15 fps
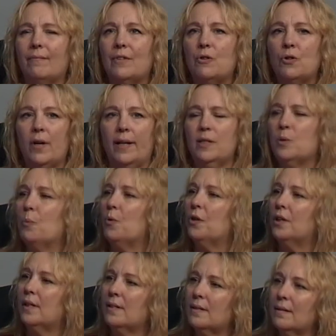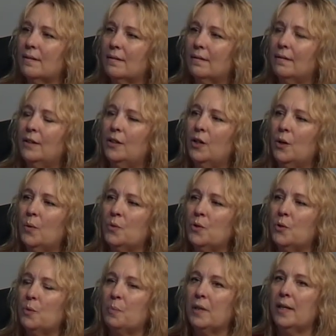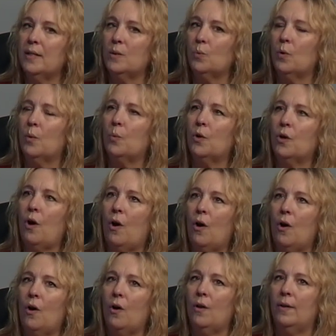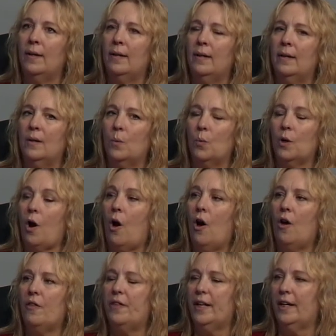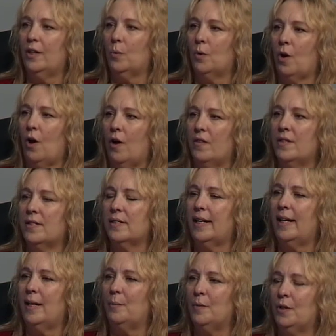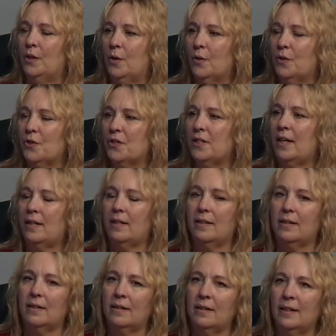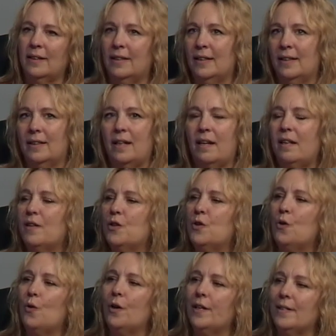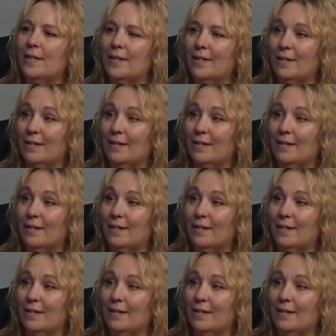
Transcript: transport us, you know, to a place where we're all there. We're all the same. You know, there's none of the noise.